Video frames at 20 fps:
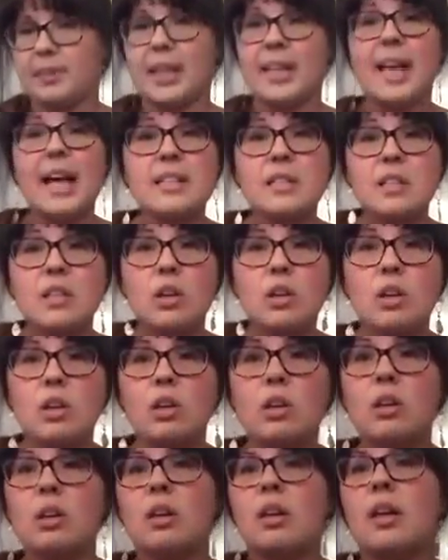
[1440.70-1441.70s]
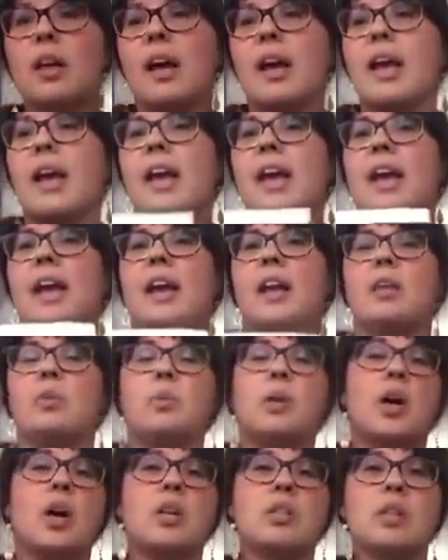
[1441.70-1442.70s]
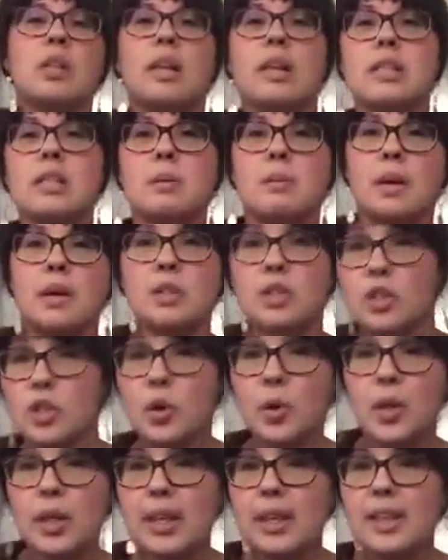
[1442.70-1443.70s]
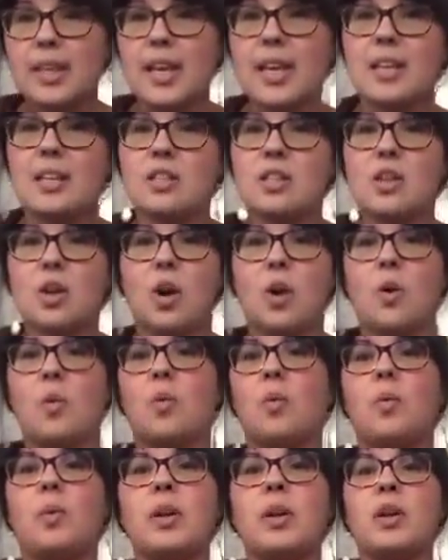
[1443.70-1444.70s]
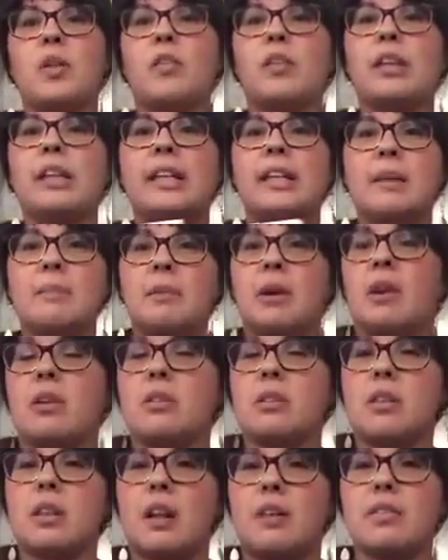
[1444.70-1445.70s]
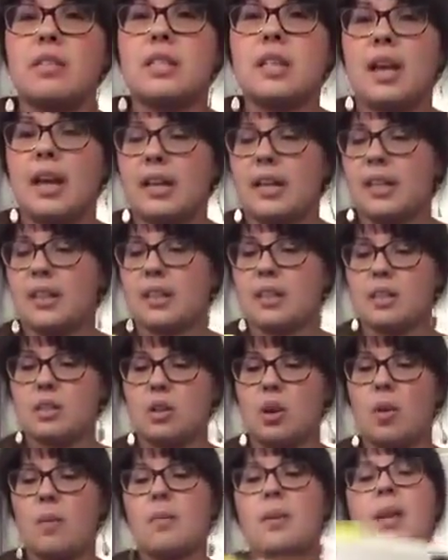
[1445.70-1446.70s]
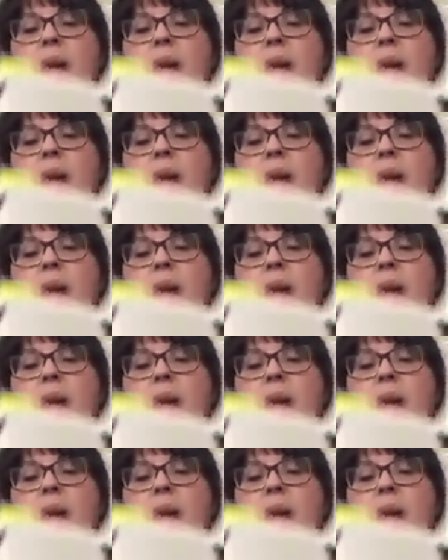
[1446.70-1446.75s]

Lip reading: classical, and we also like some unschooling things. So we don't really limit ourselves to anything. So,